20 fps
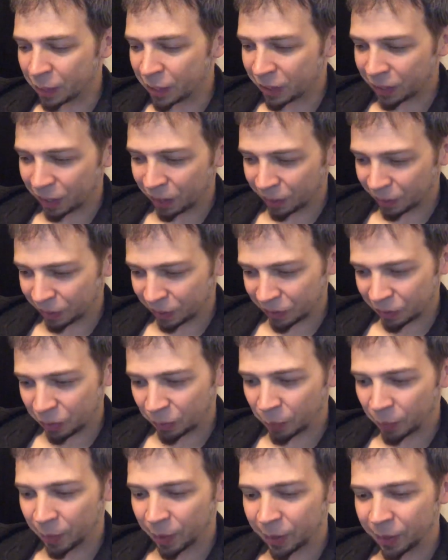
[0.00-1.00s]
beats the hell out of
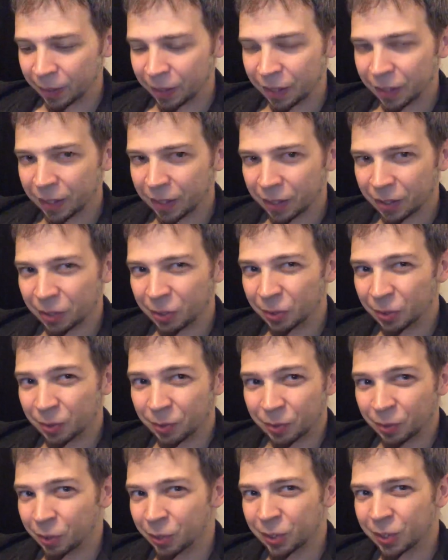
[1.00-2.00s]
Superman in the end.
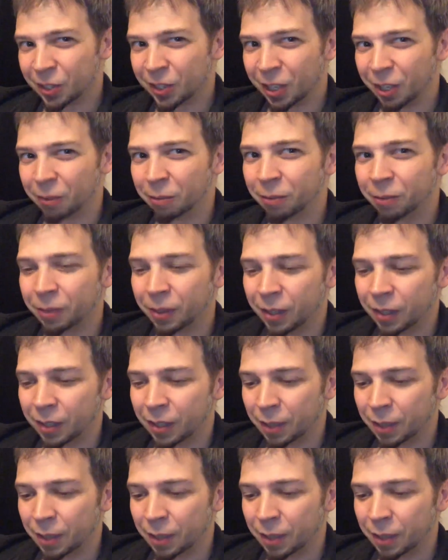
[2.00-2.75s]
Good stuff.